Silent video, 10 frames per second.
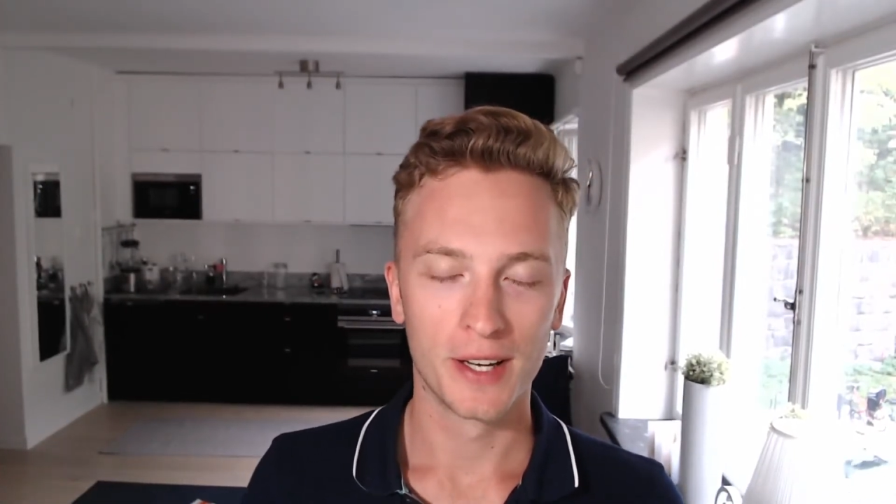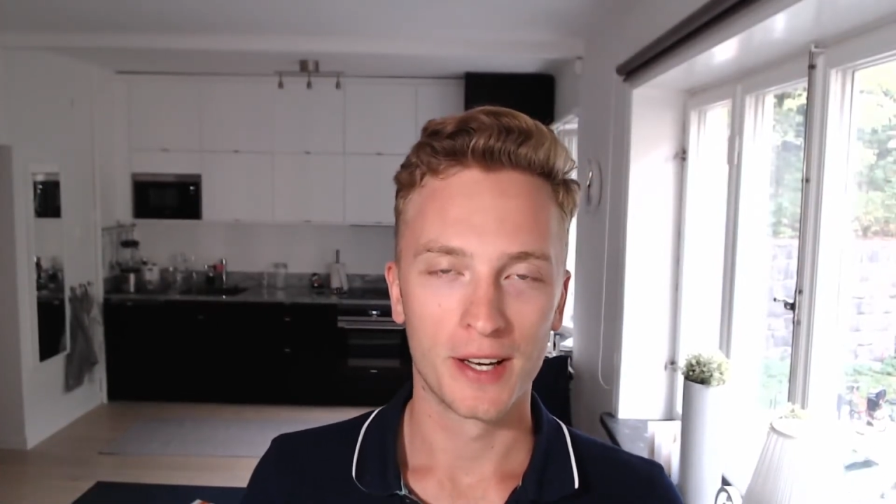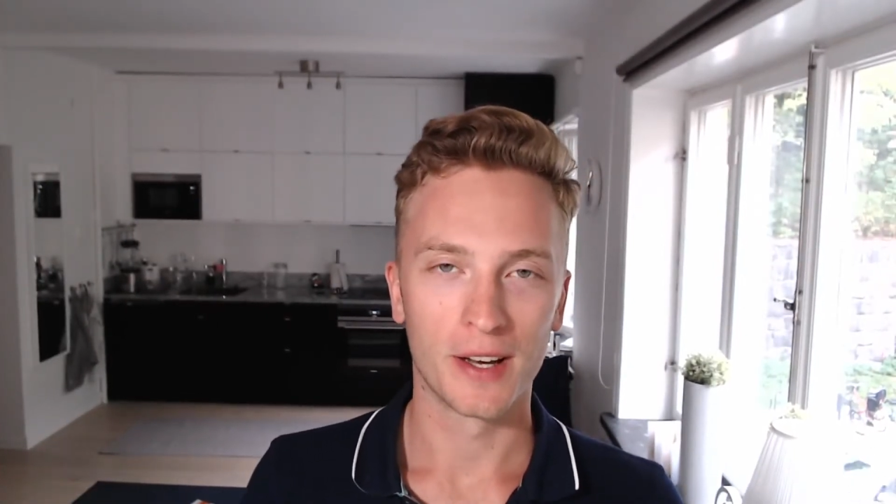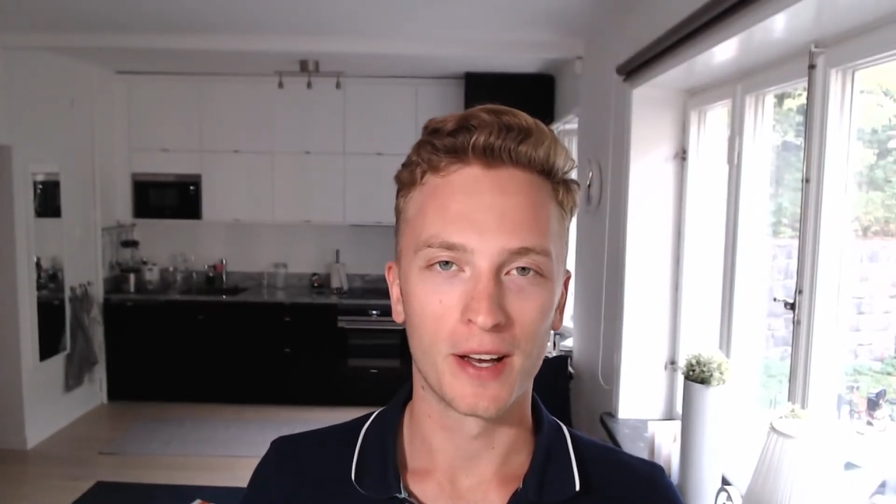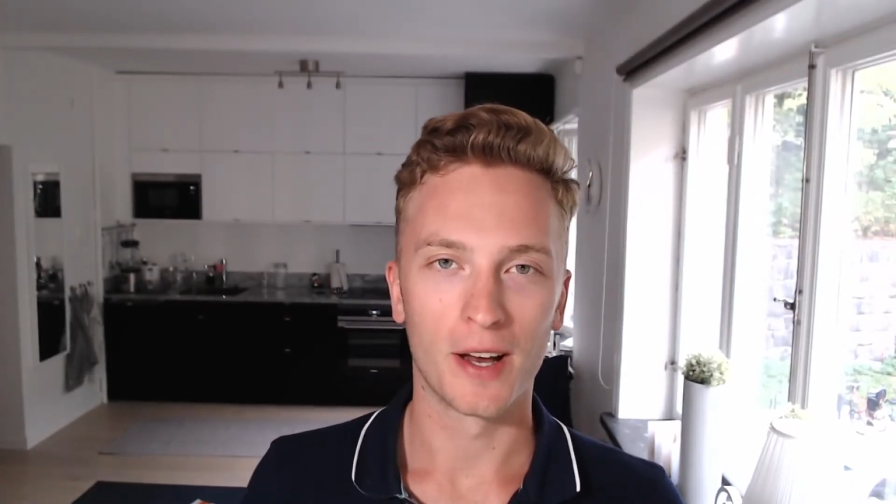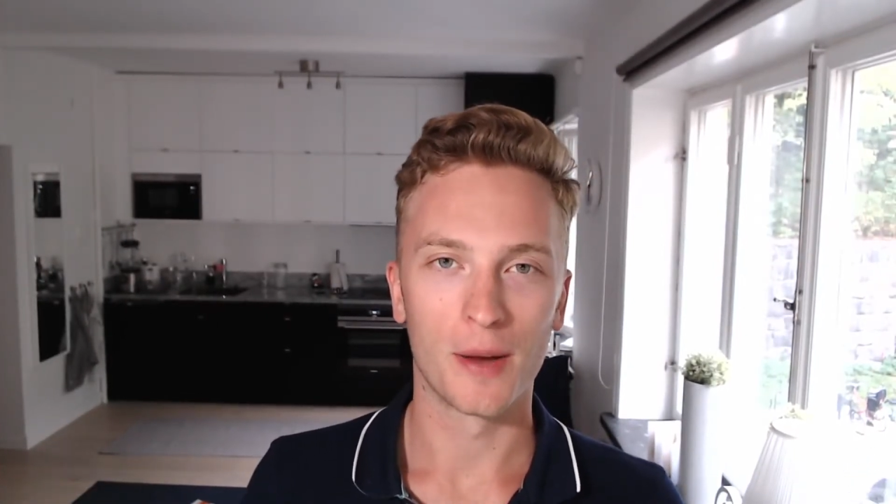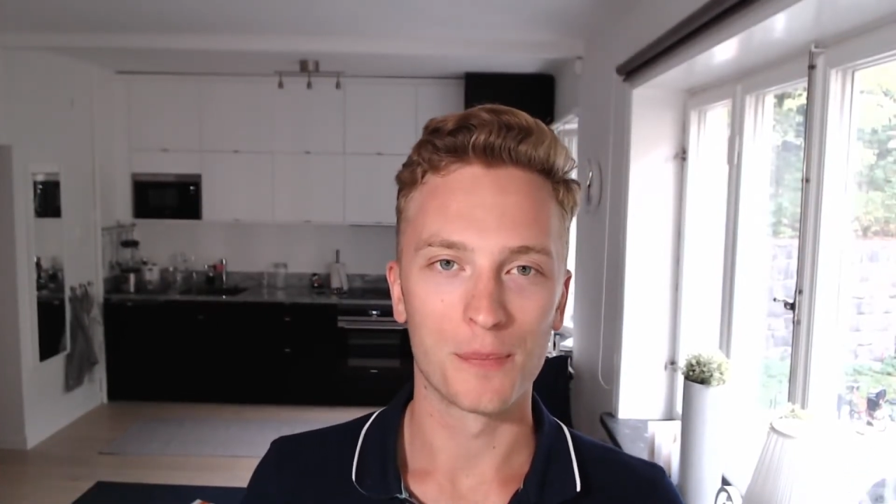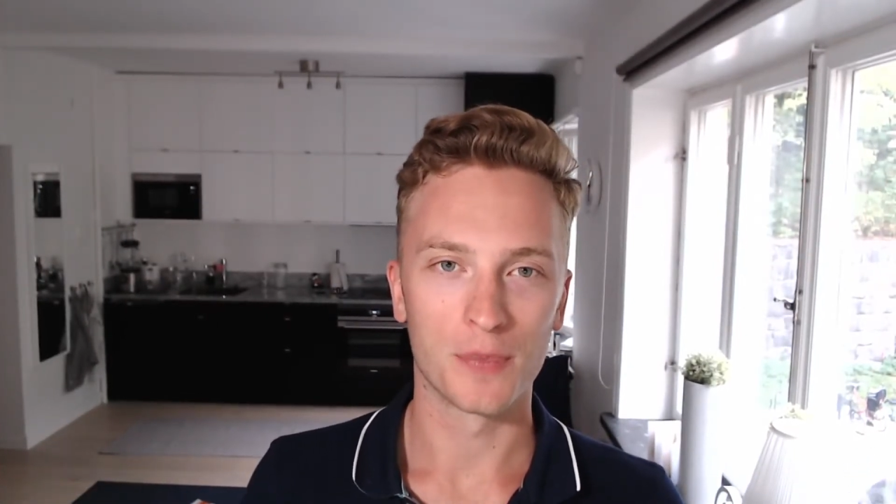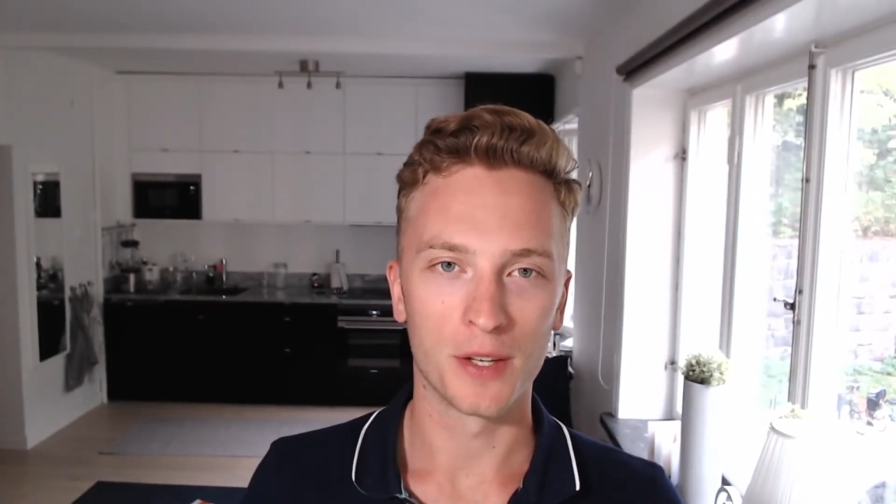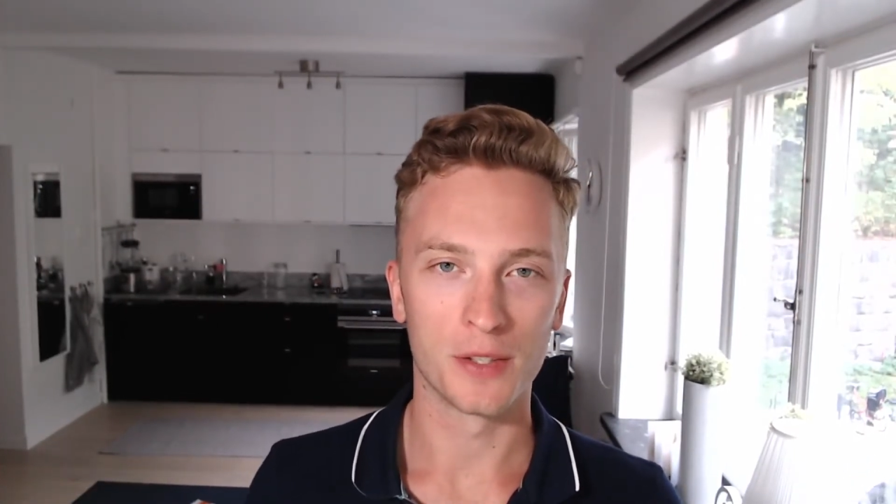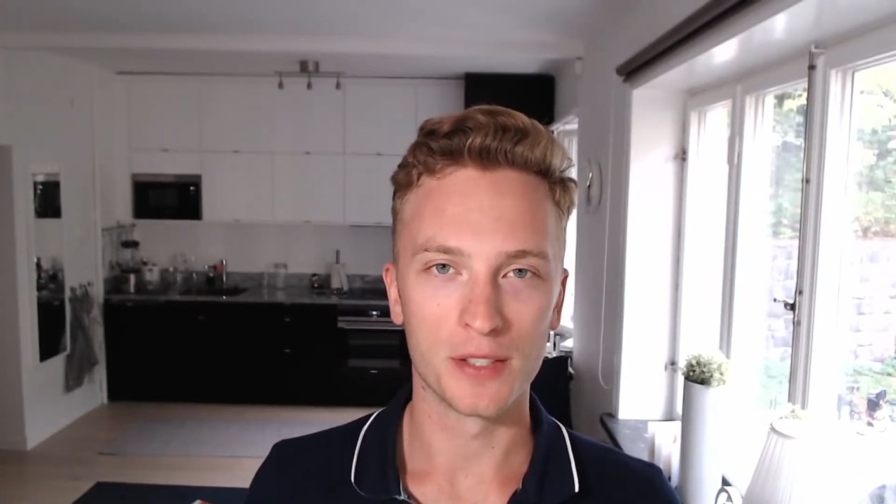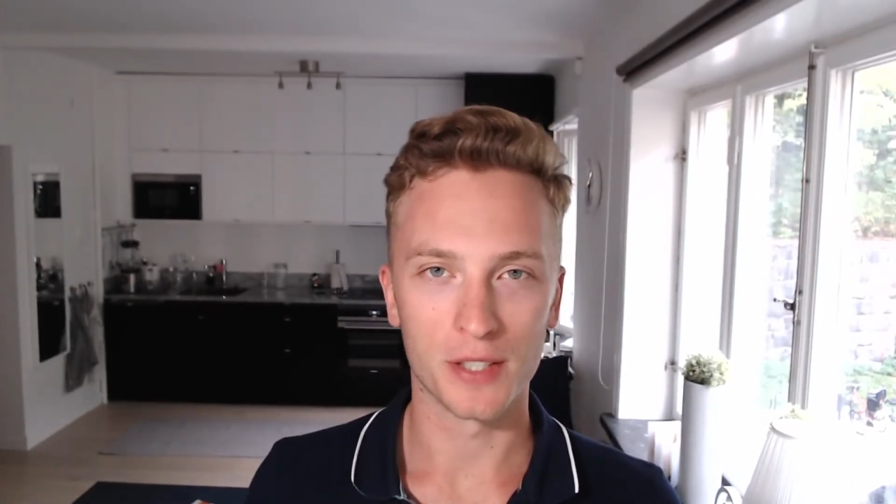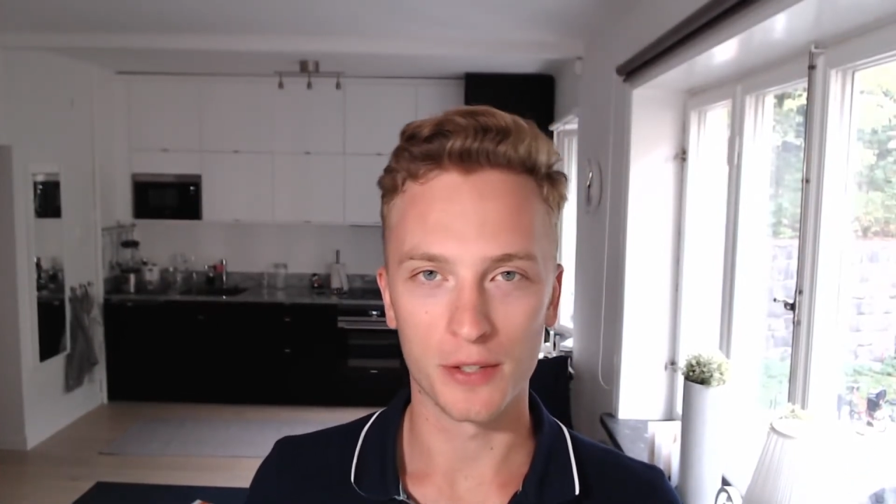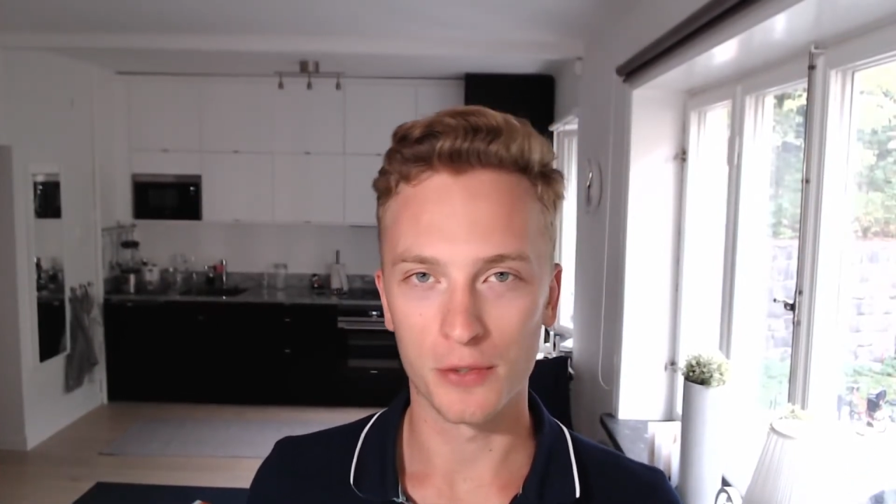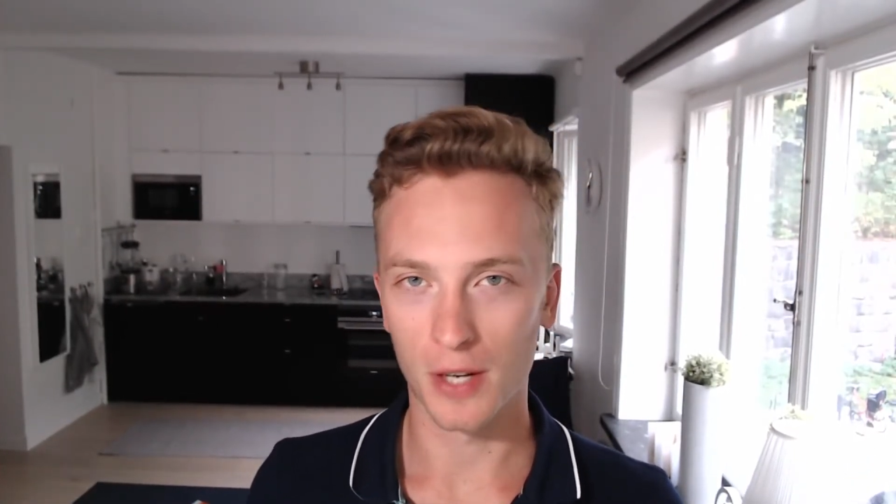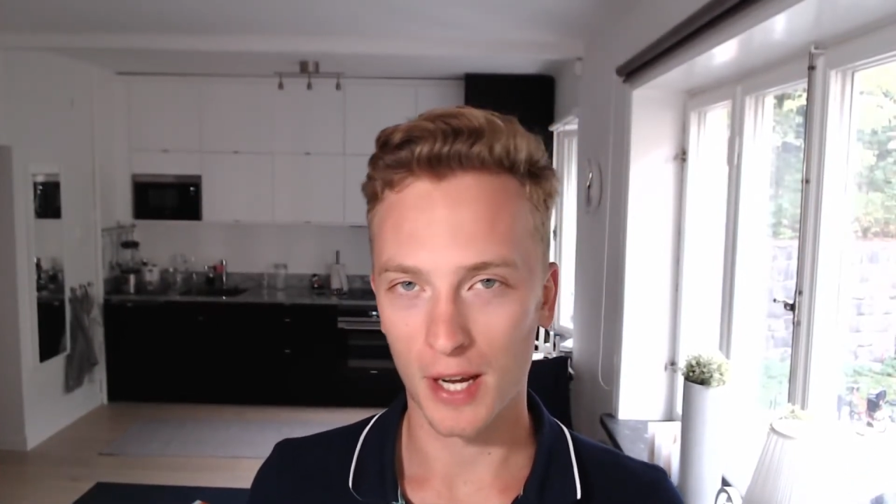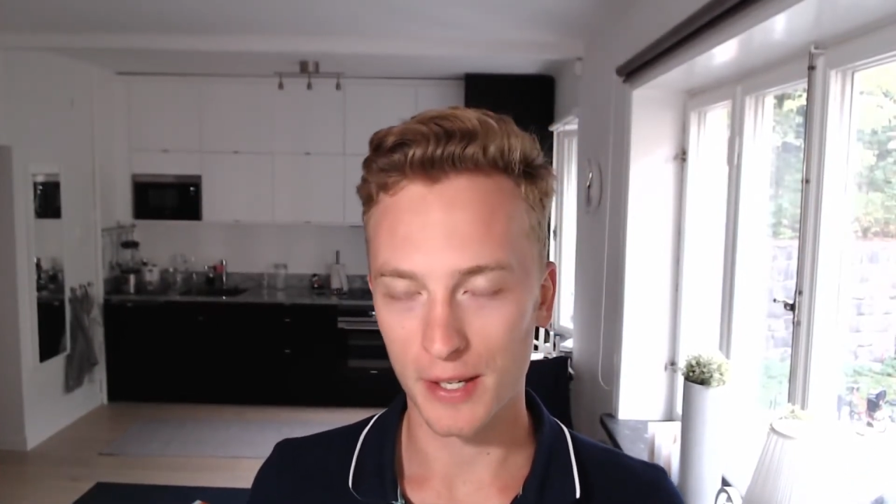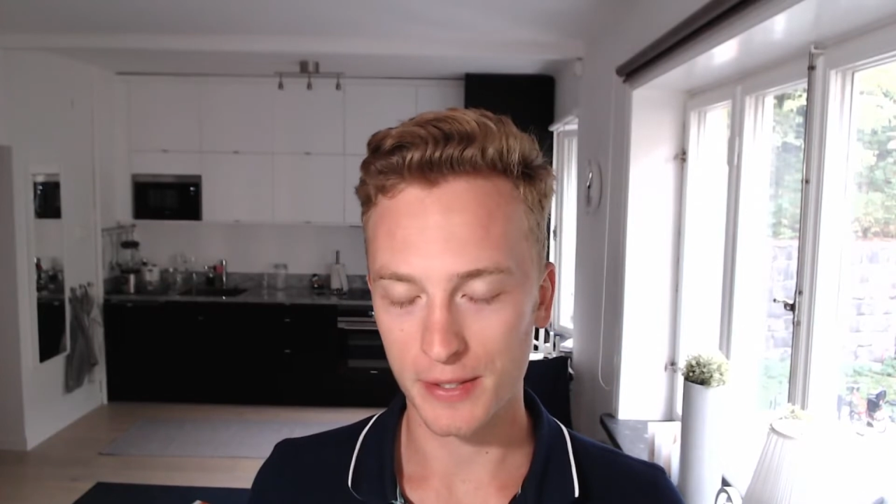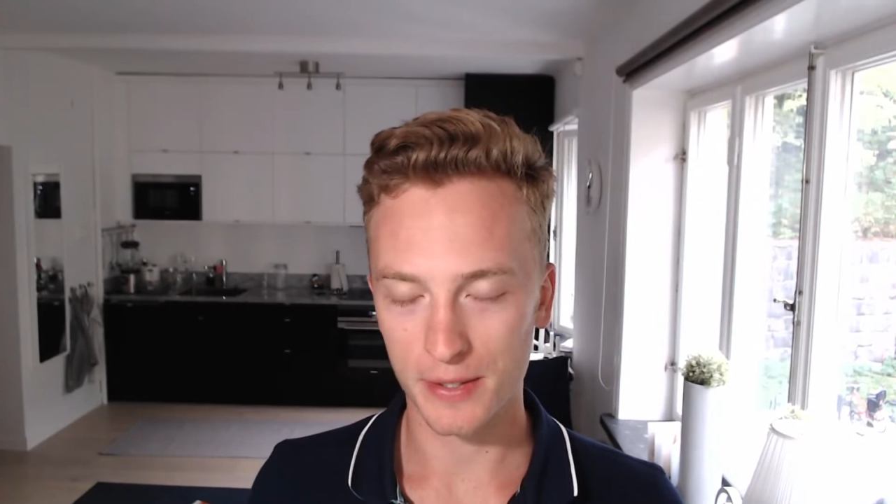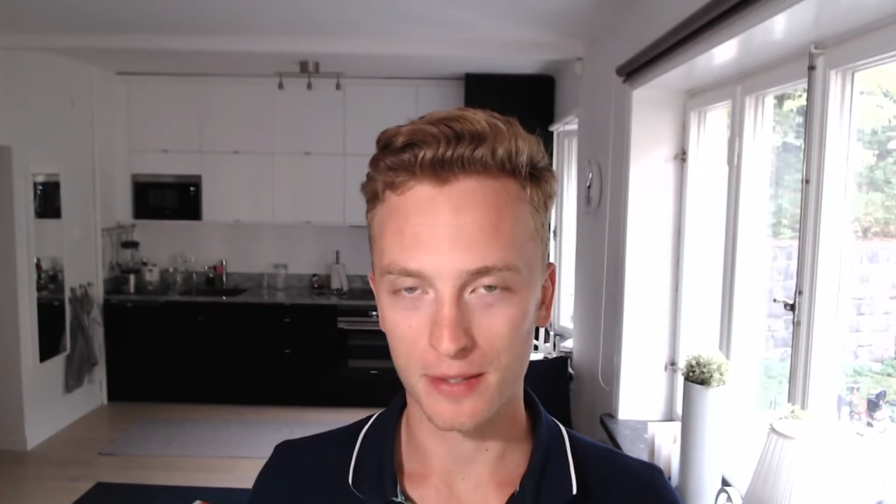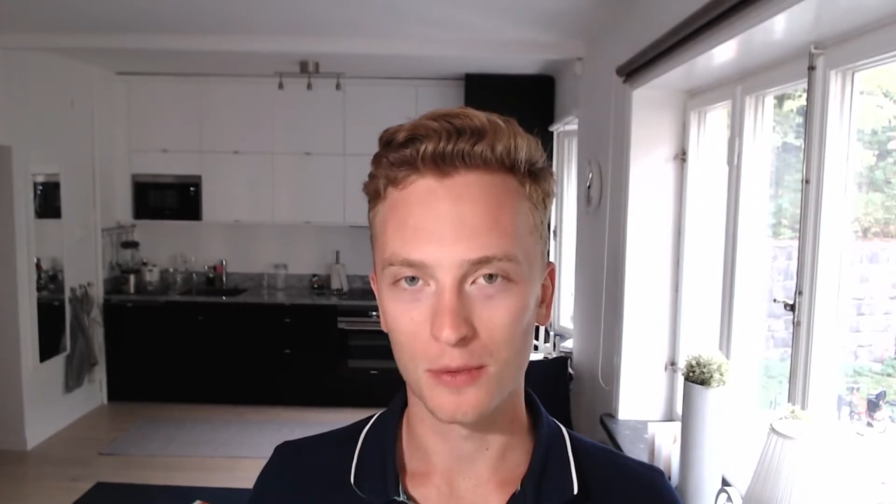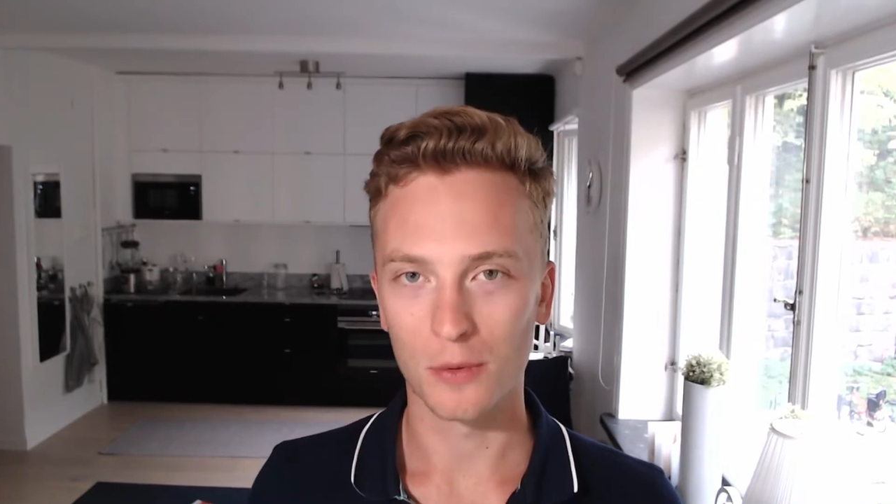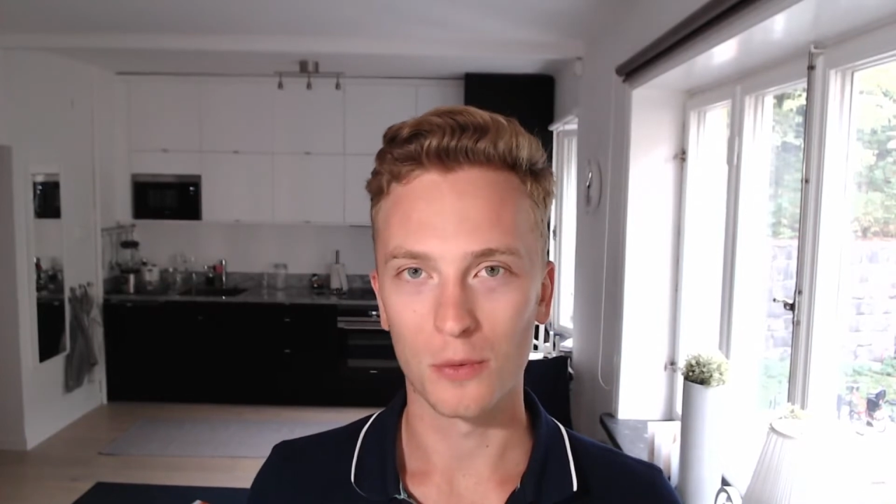uh, a decentralized